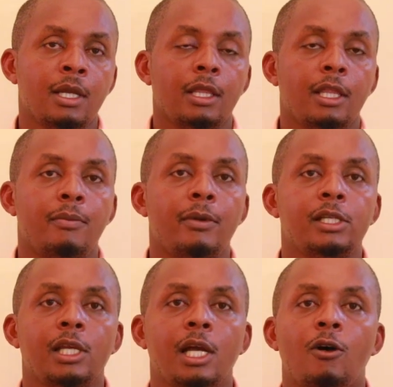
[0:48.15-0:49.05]
The
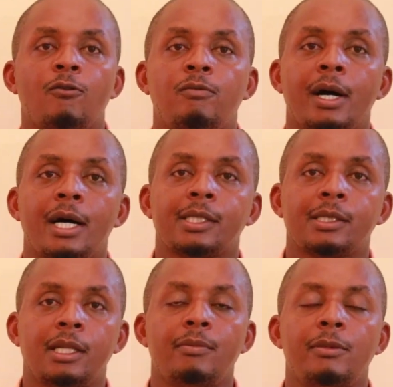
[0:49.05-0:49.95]
measure of mass,
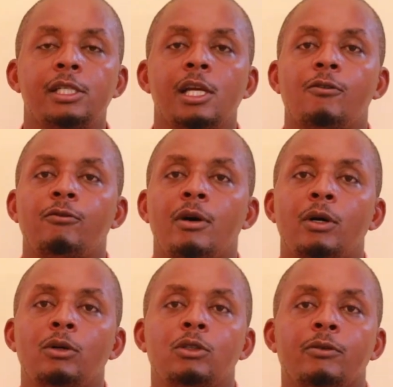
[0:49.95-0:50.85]
the measure of amount